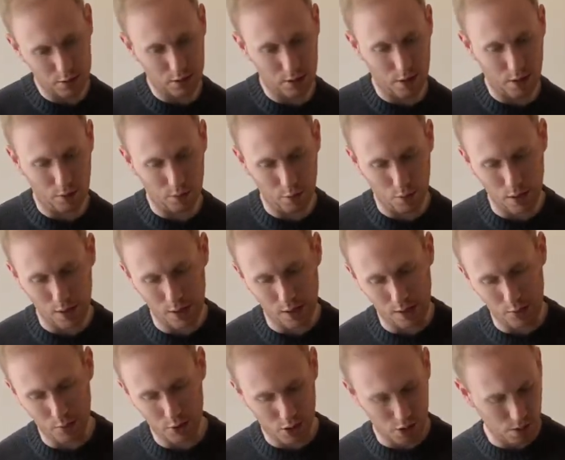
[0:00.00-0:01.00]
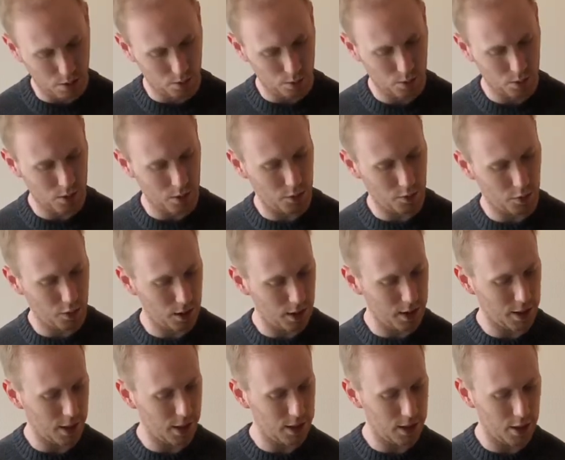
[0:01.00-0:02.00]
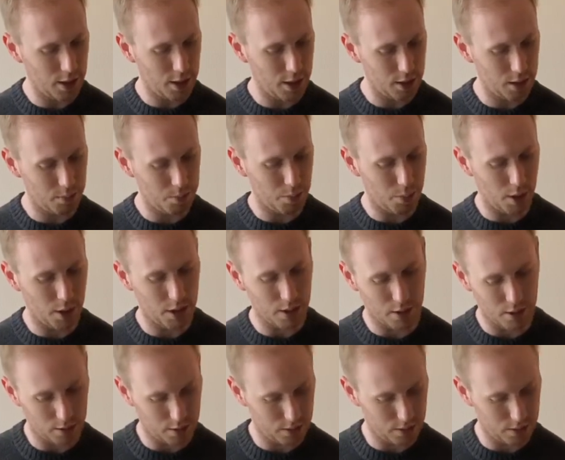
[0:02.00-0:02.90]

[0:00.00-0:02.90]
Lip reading: an FYI, which I don't really feel like I need, but